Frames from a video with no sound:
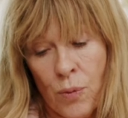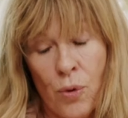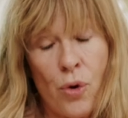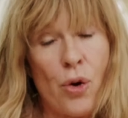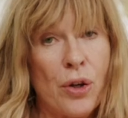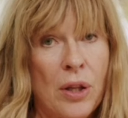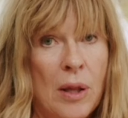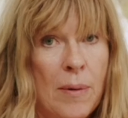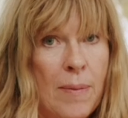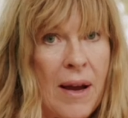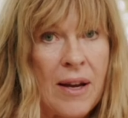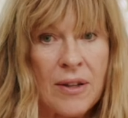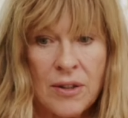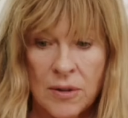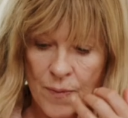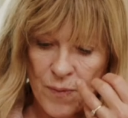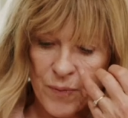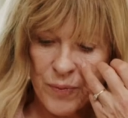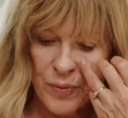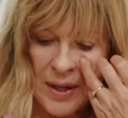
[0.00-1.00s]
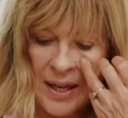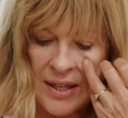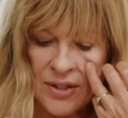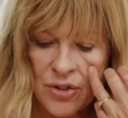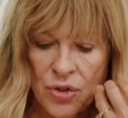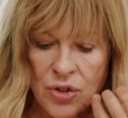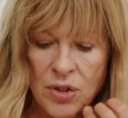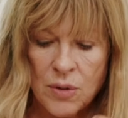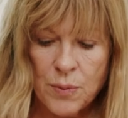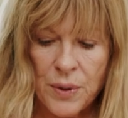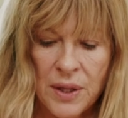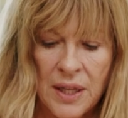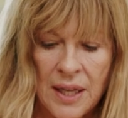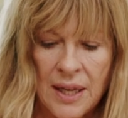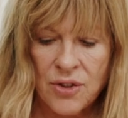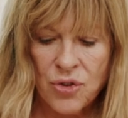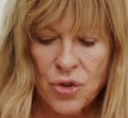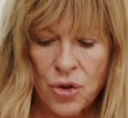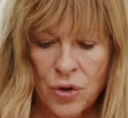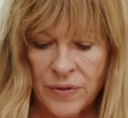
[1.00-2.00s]
cook them out as you did with the
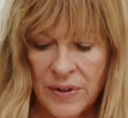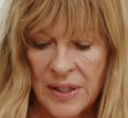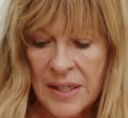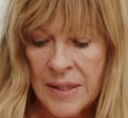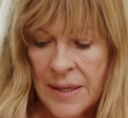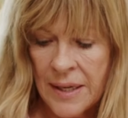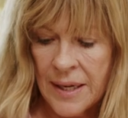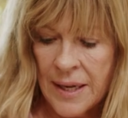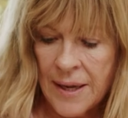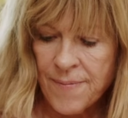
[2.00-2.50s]
anchovy.